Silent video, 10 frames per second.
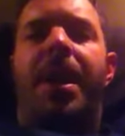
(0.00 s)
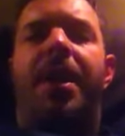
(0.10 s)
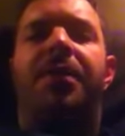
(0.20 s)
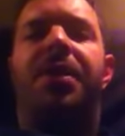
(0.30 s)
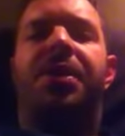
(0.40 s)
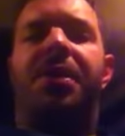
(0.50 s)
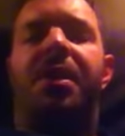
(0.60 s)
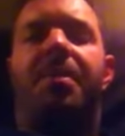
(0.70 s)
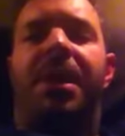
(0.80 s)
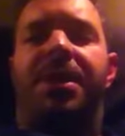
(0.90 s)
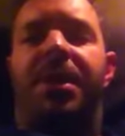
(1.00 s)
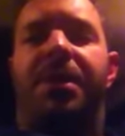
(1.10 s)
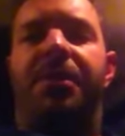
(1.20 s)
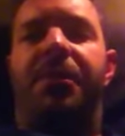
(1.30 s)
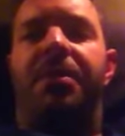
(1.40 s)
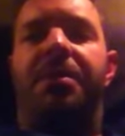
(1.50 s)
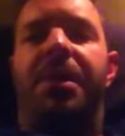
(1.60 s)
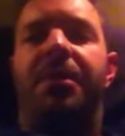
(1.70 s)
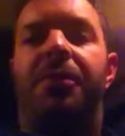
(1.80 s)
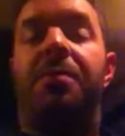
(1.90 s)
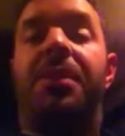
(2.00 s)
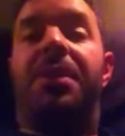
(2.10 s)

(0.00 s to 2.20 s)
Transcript: I've stopped myself from